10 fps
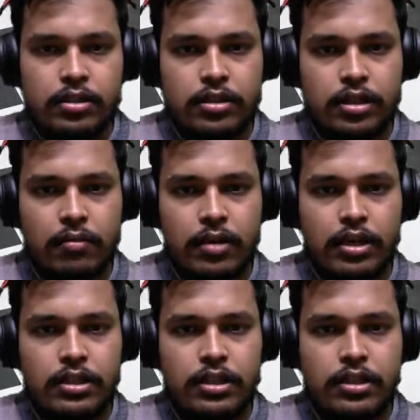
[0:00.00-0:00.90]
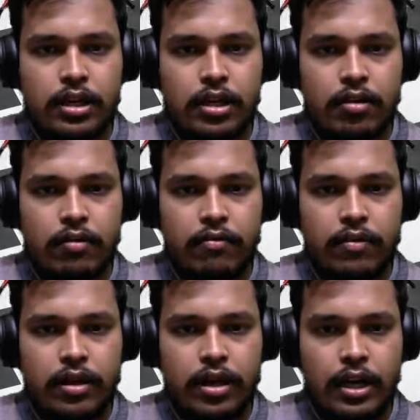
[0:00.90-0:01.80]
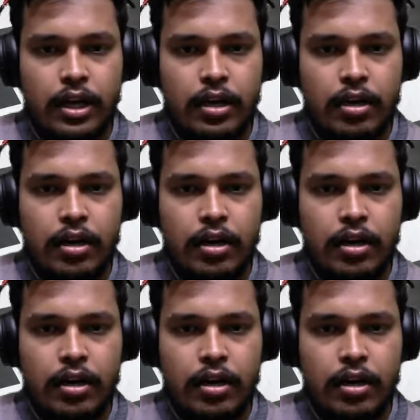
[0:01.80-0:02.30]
seven engine kind of attack.